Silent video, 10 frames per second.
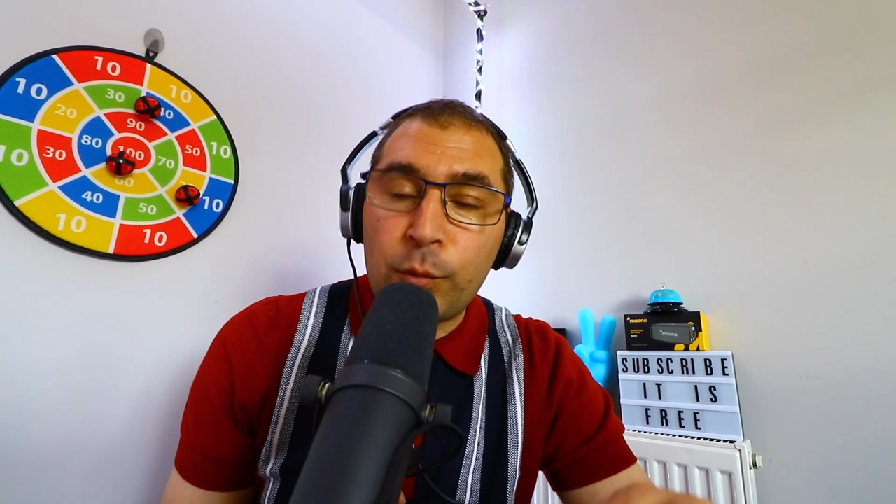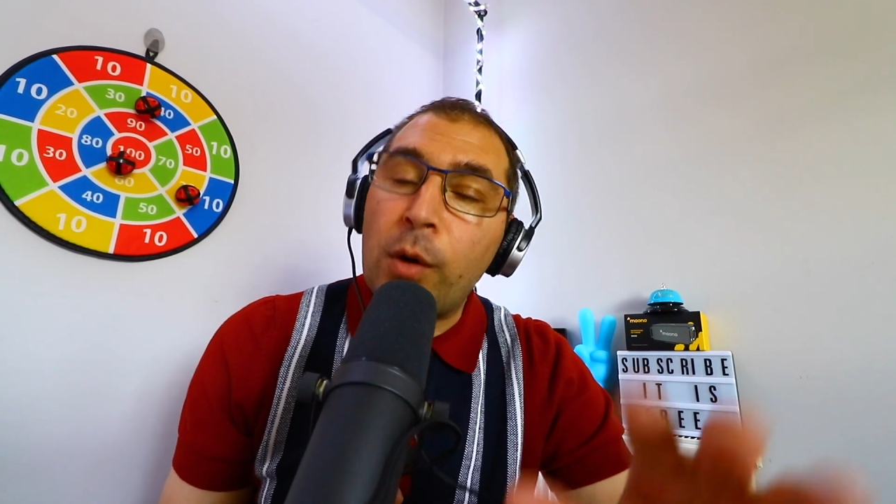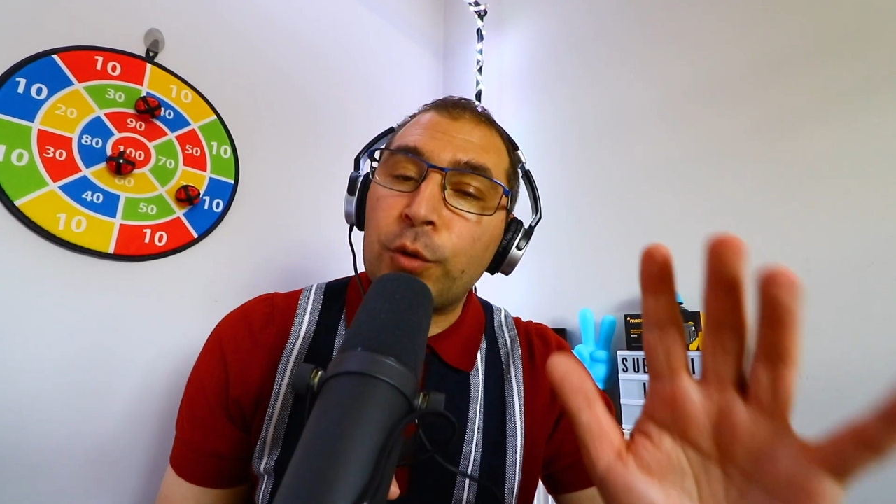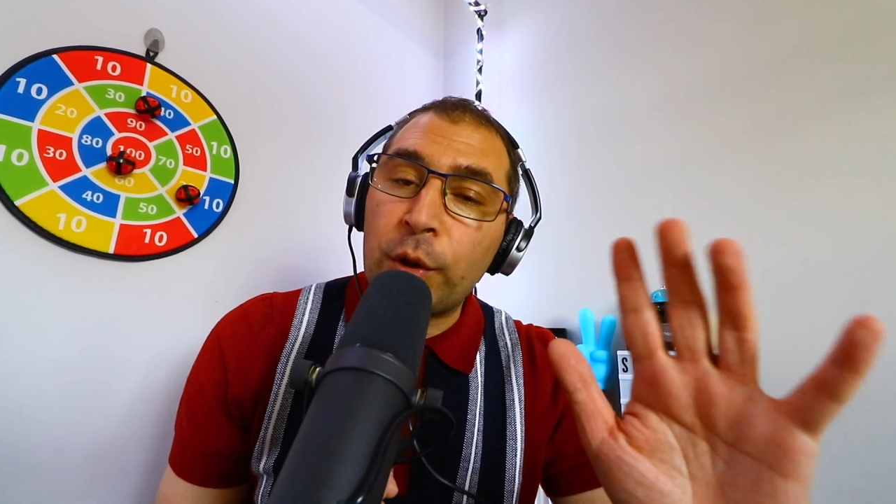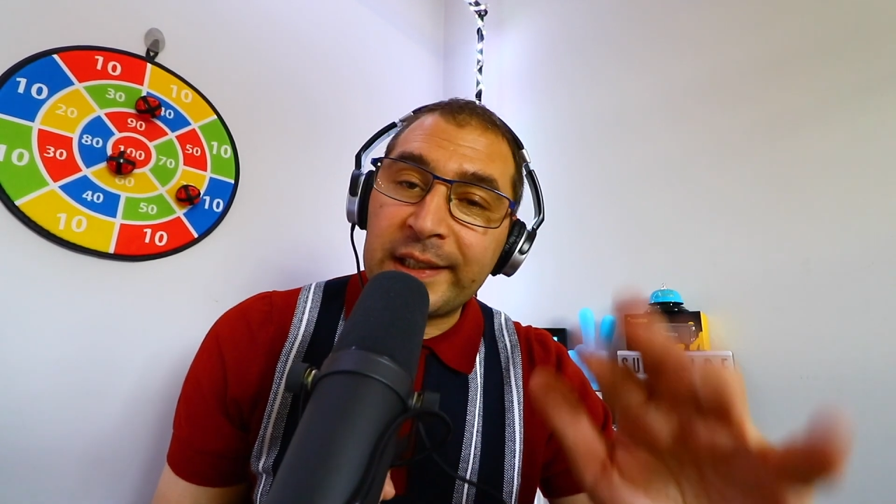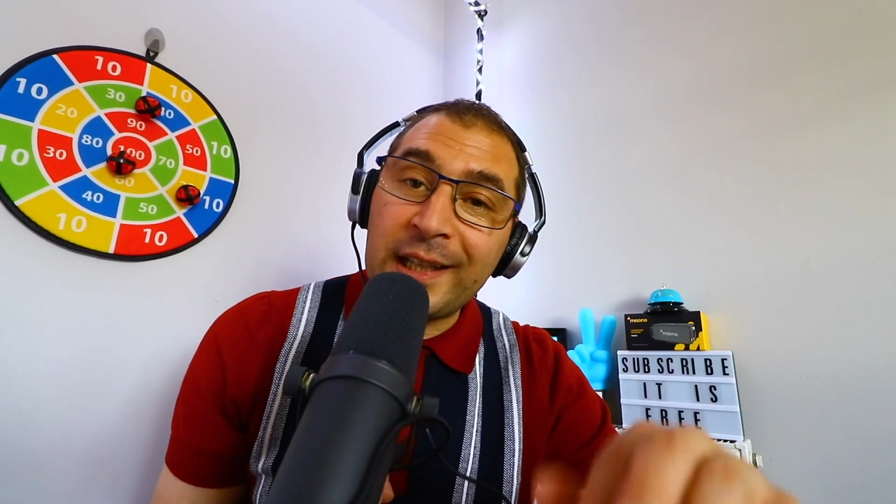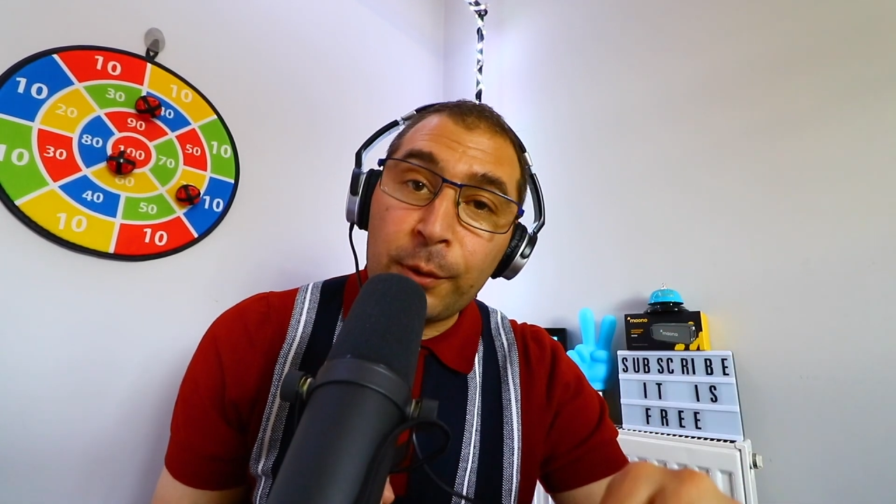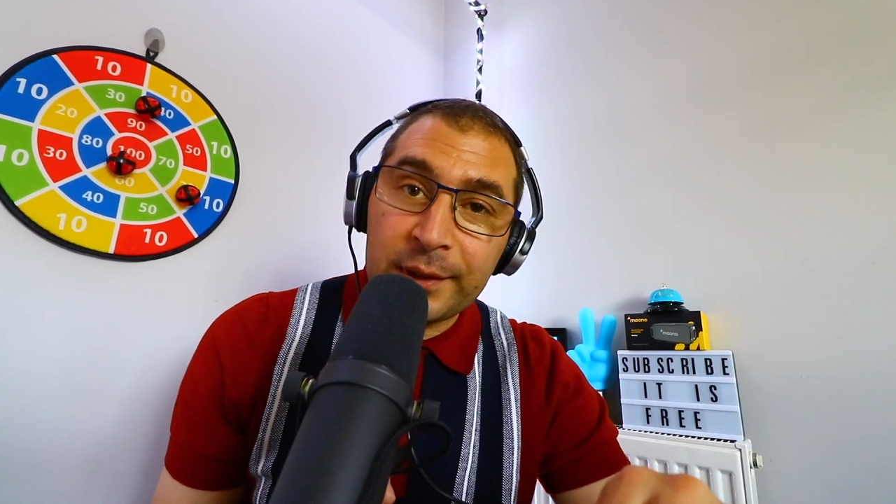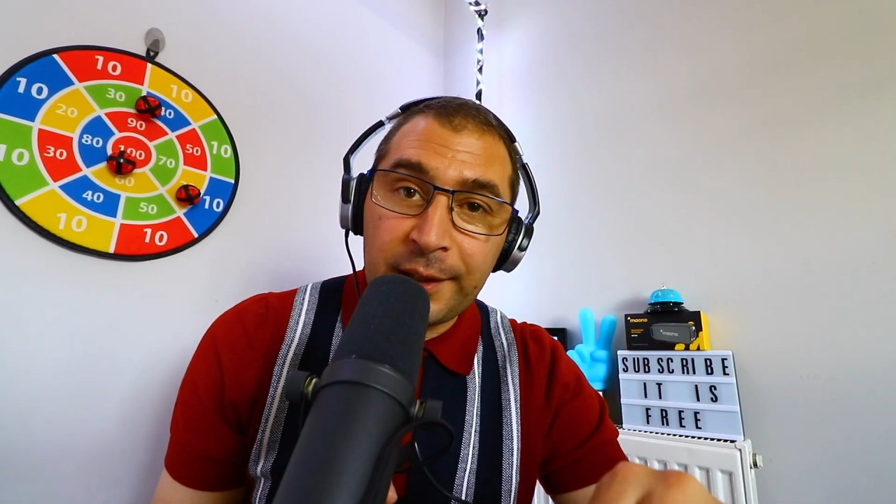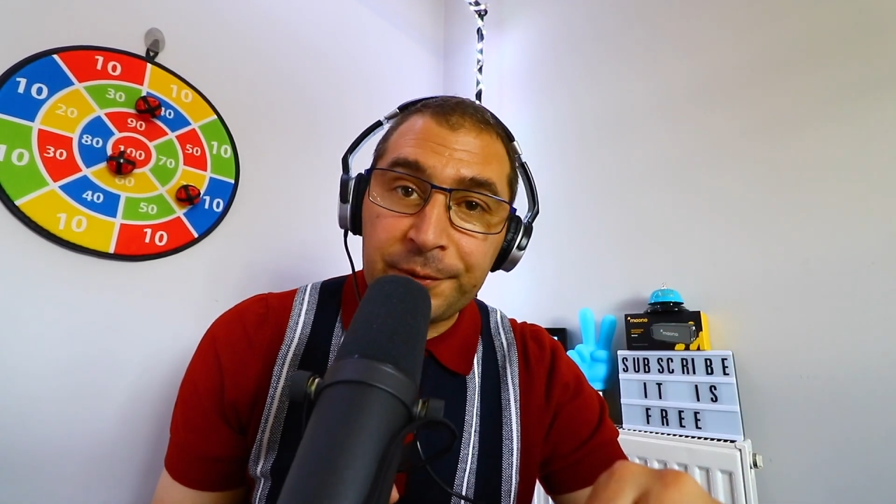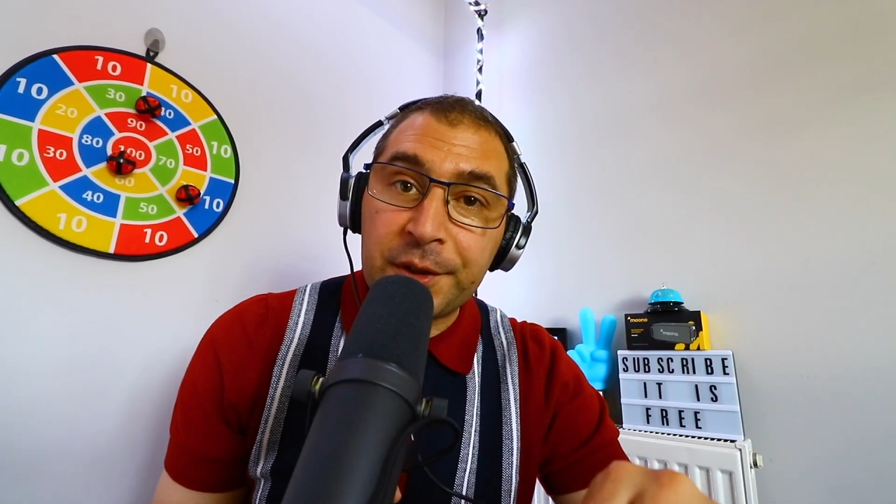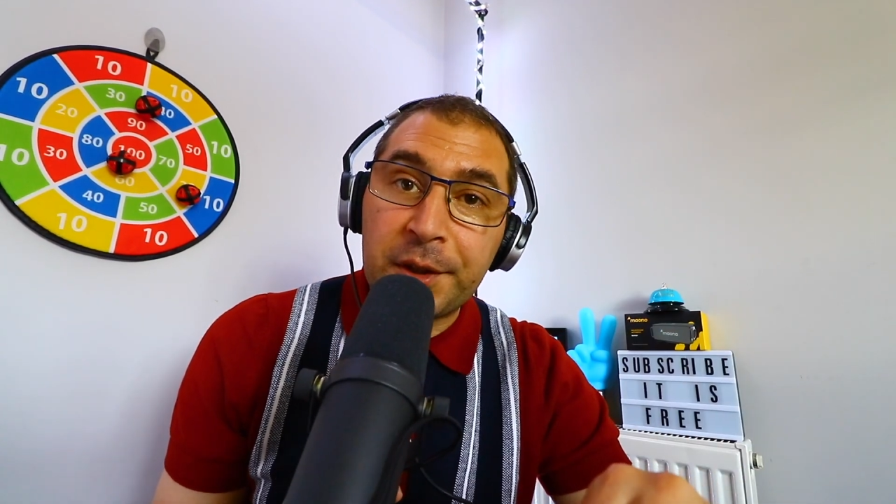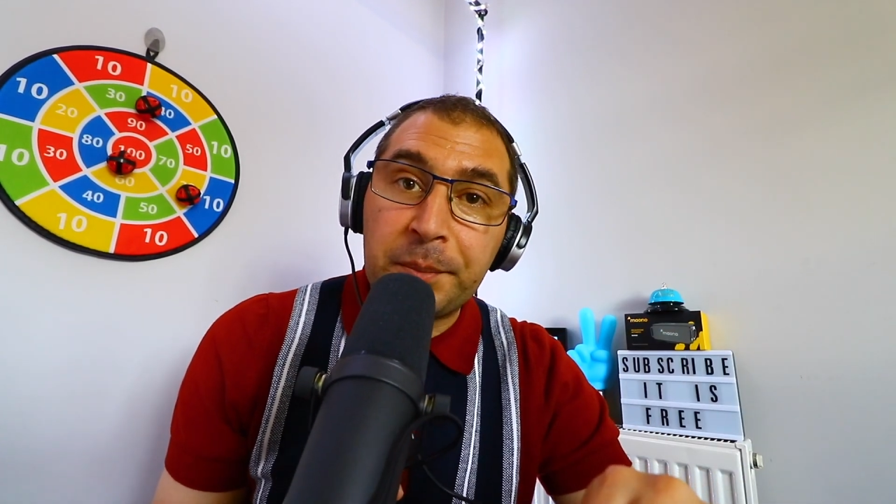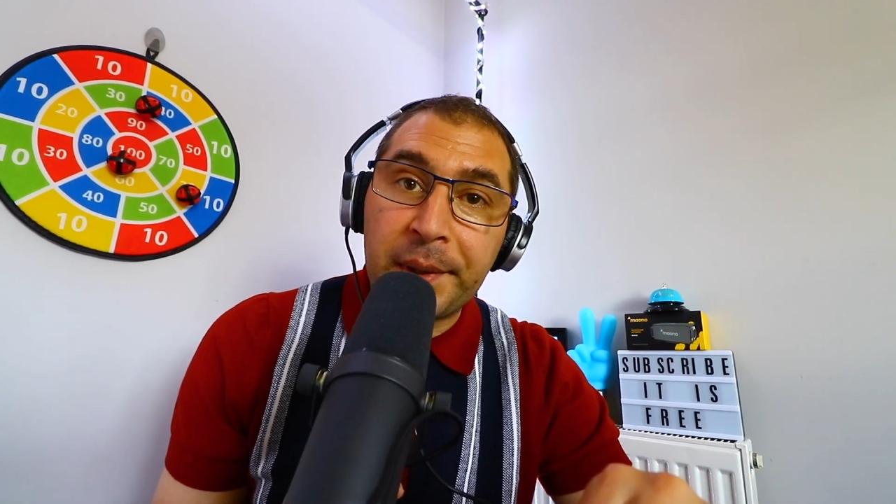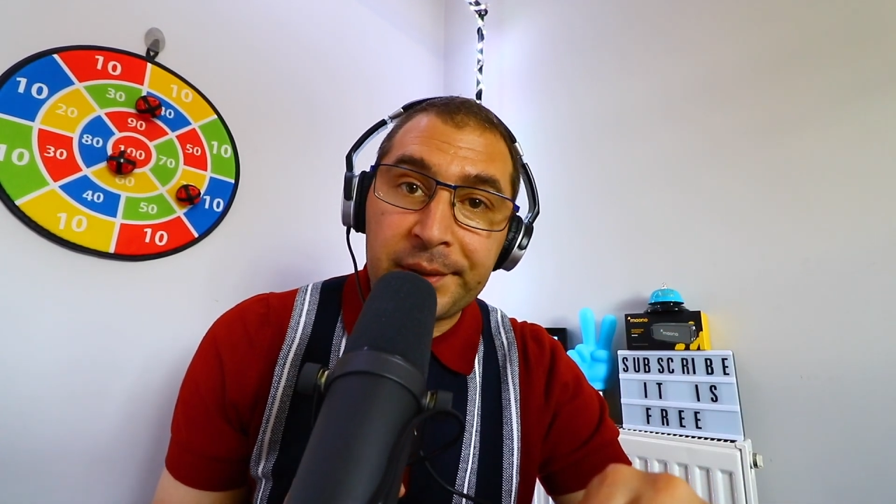Well, not cloud
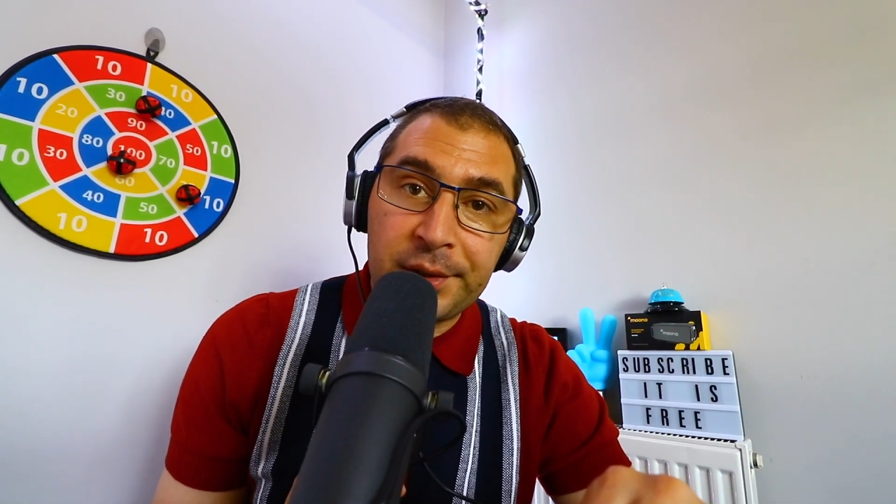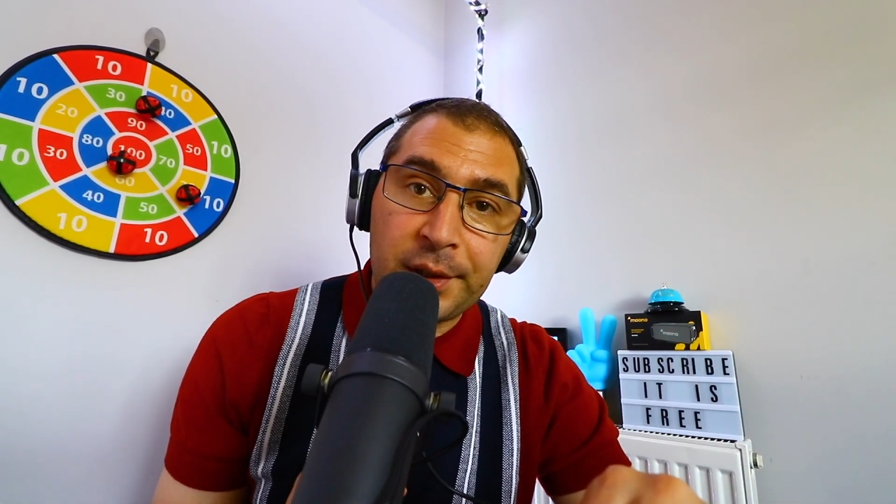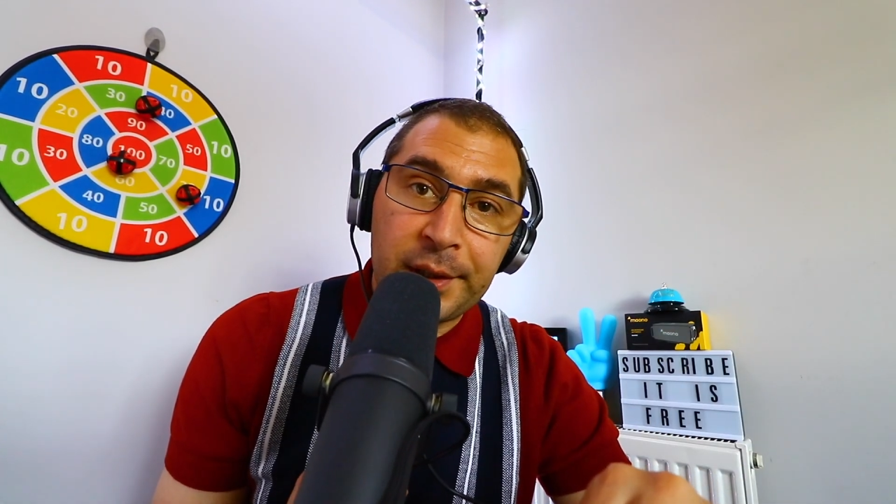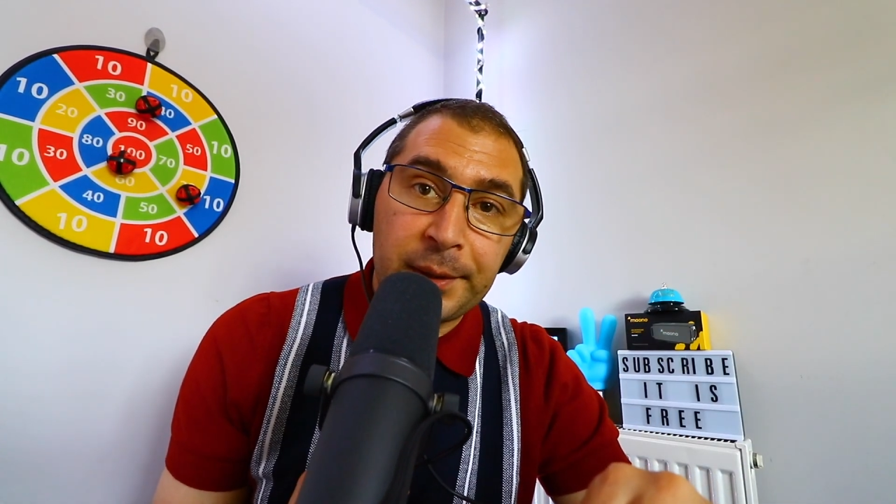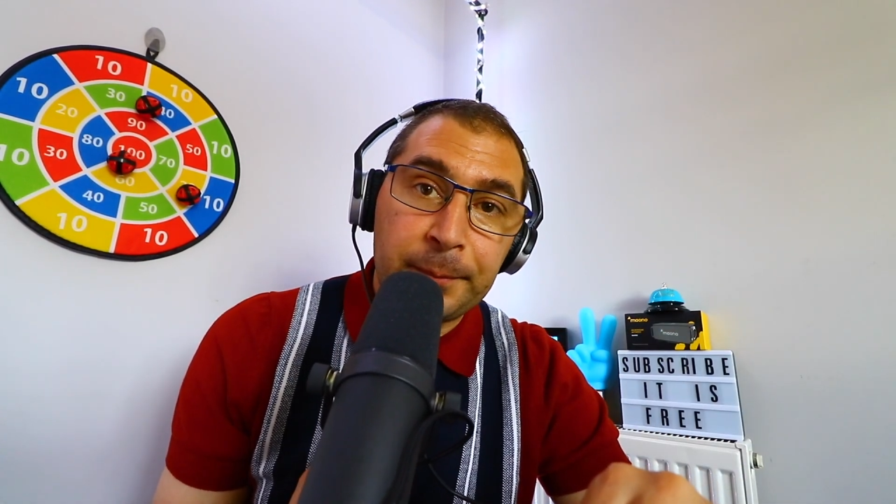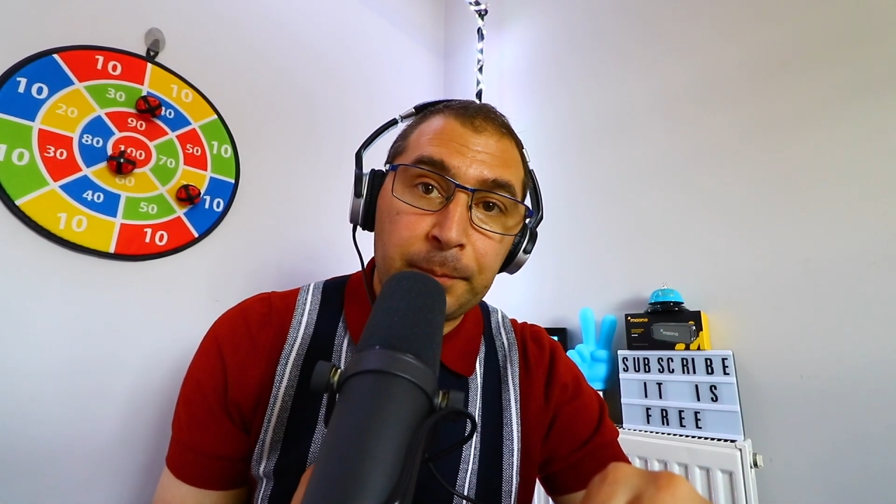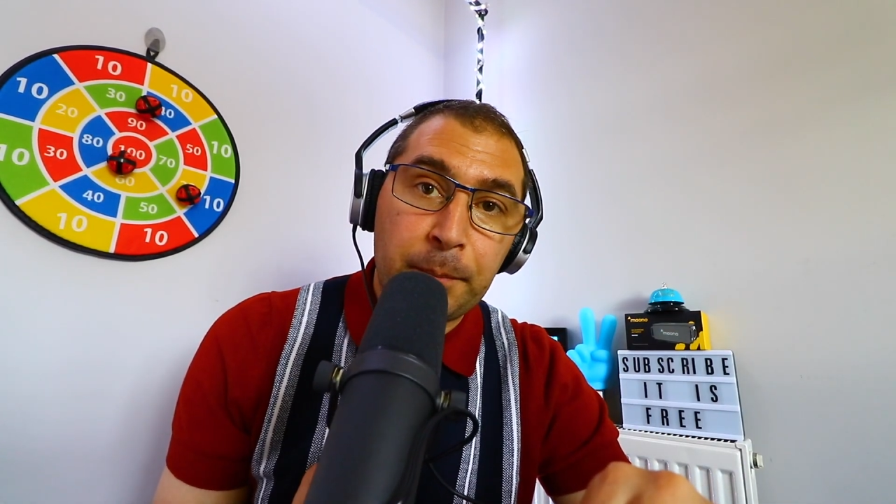lifter, but a